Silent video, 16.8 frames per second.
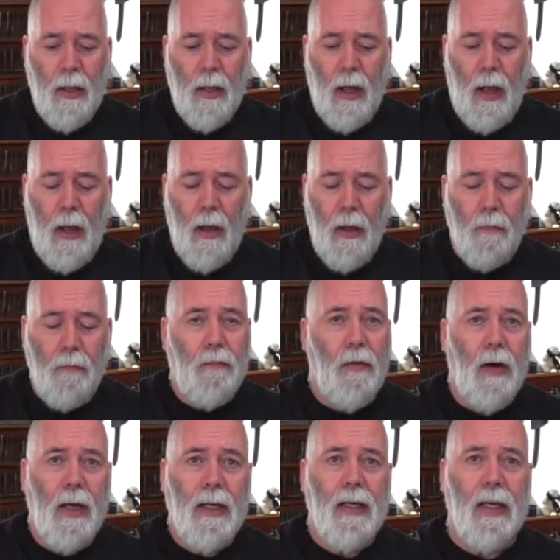
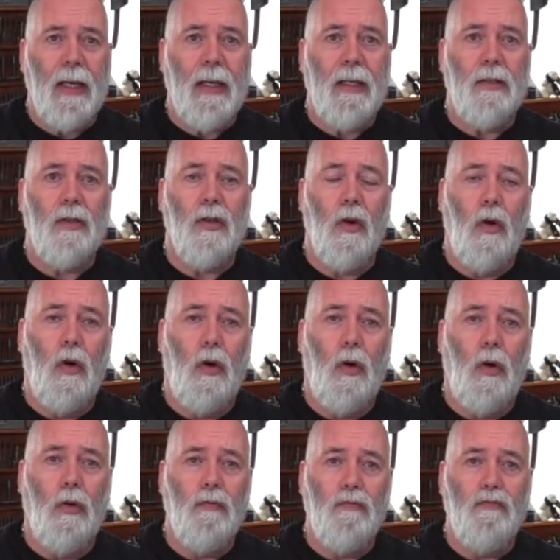Vikings
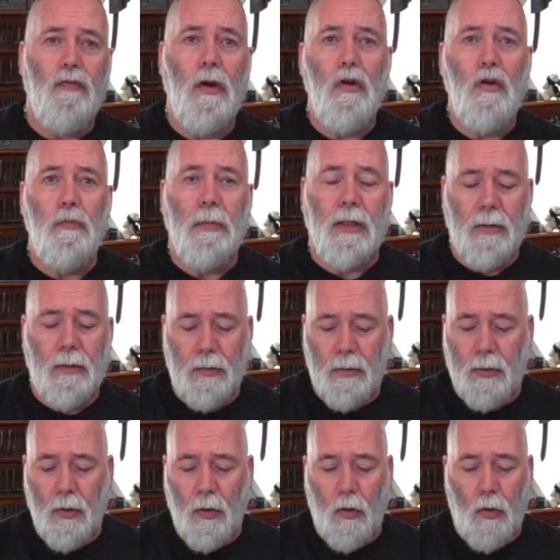or
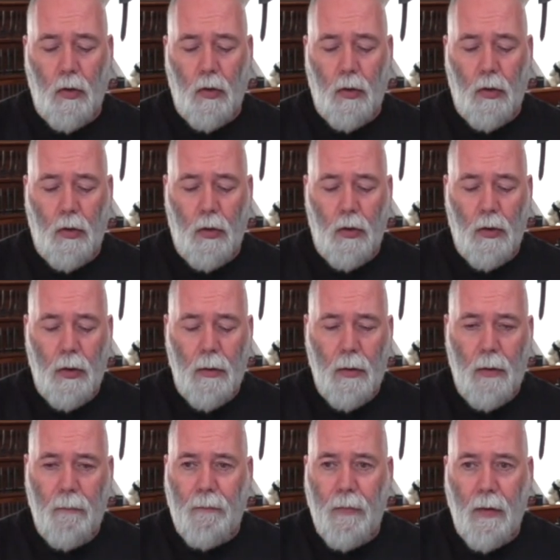Romans or
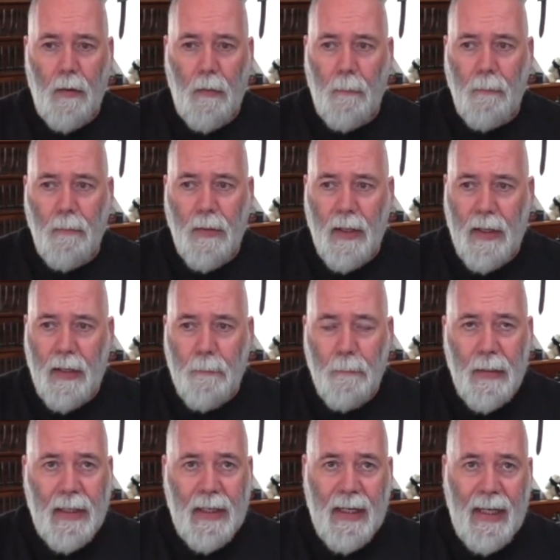from the
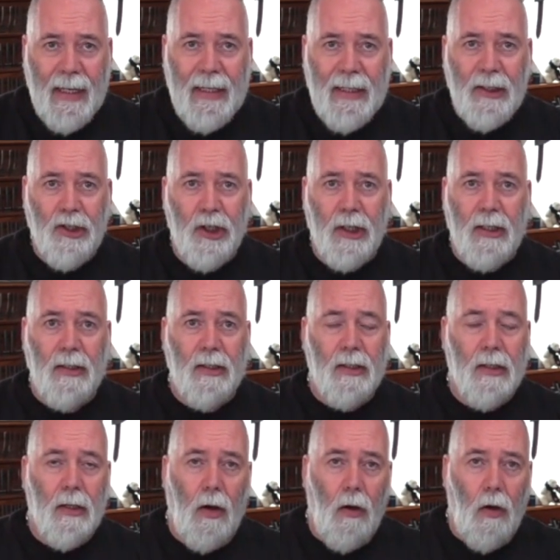Middle
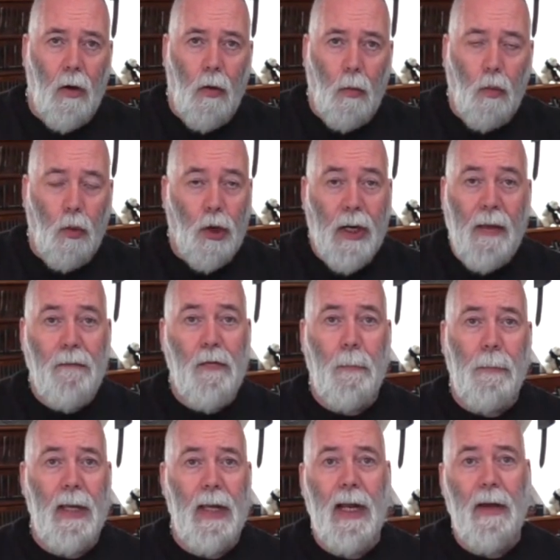Ages, or whatever
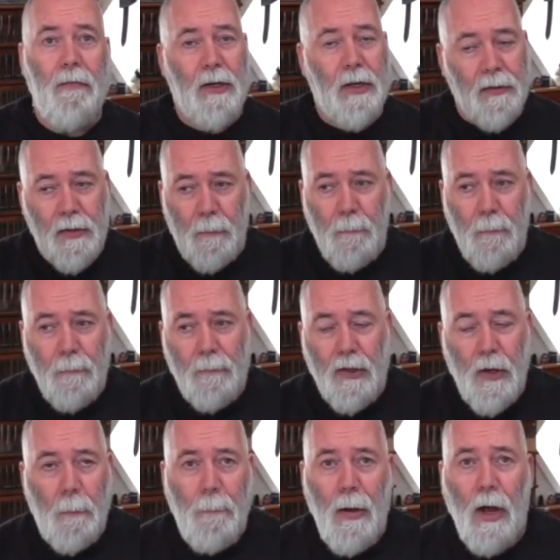period, the
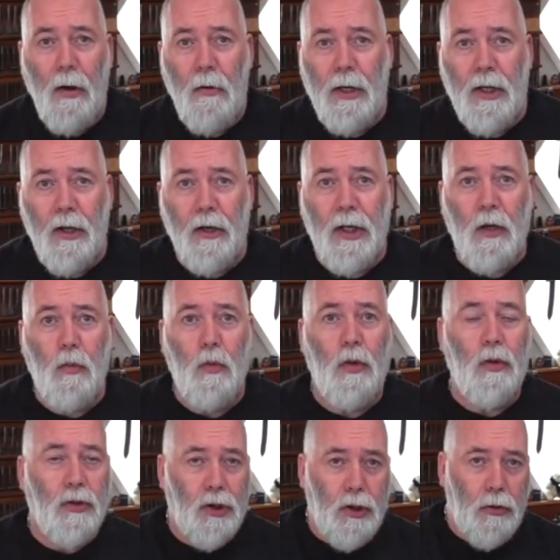Napoleonic
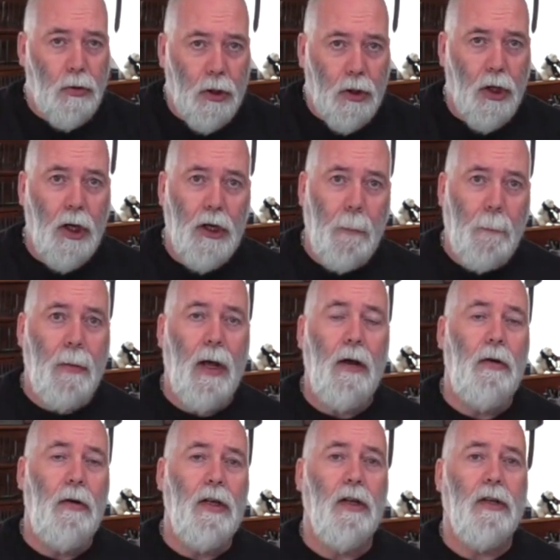Wars. You look at a
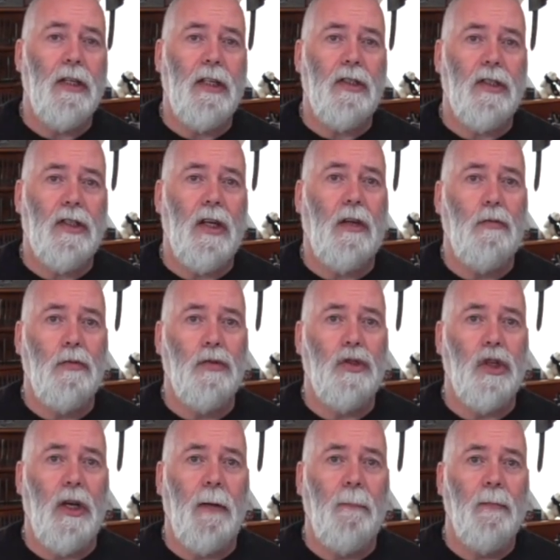Napoleonic
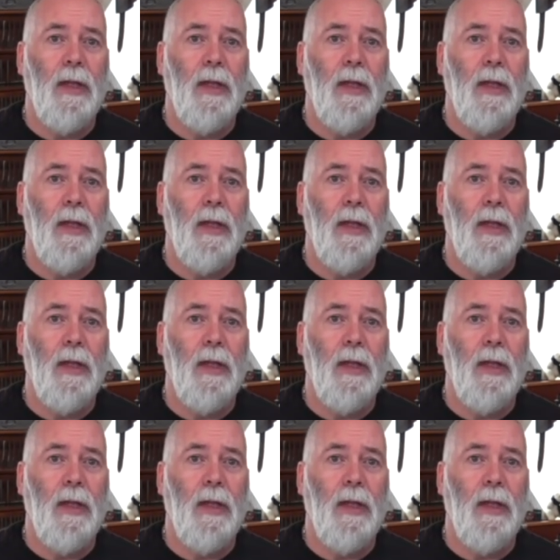soldier,